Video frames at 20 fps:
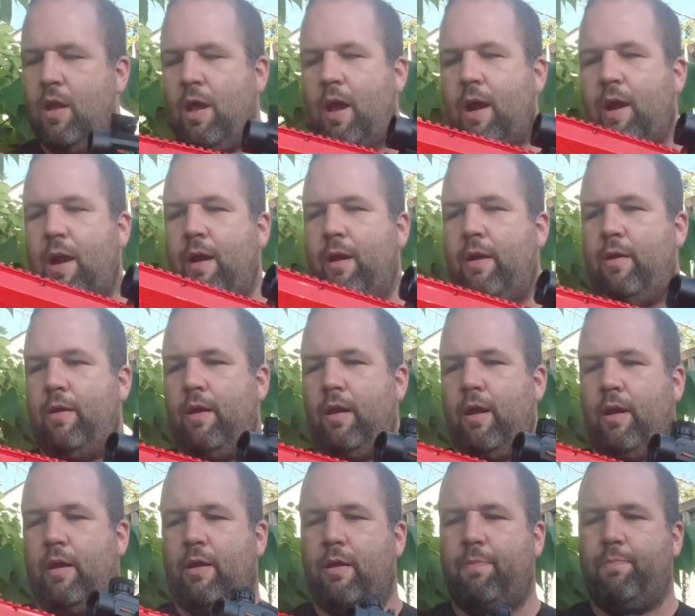I
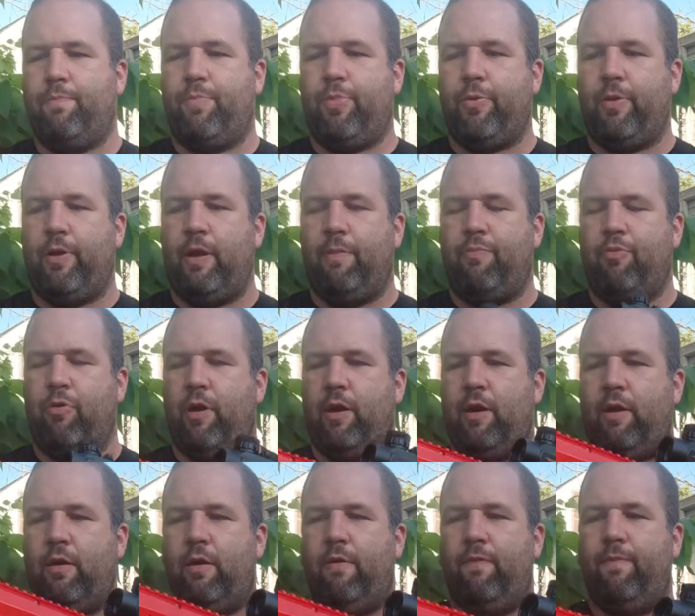3D
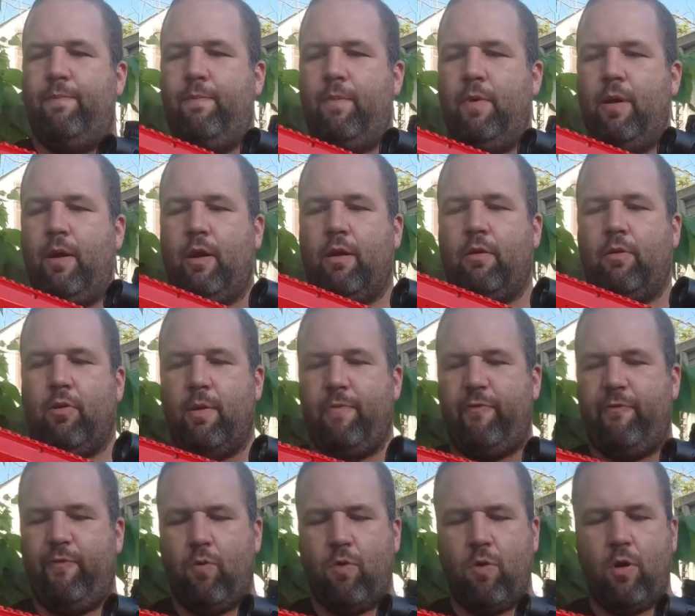printed a grip
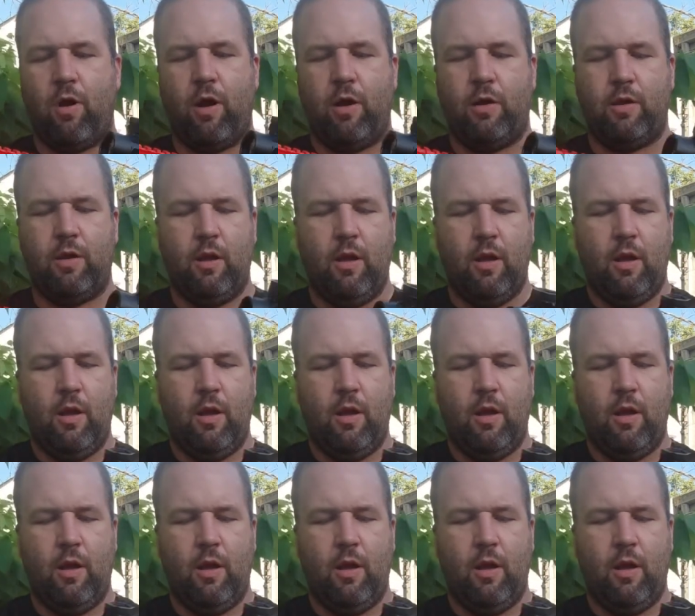for it.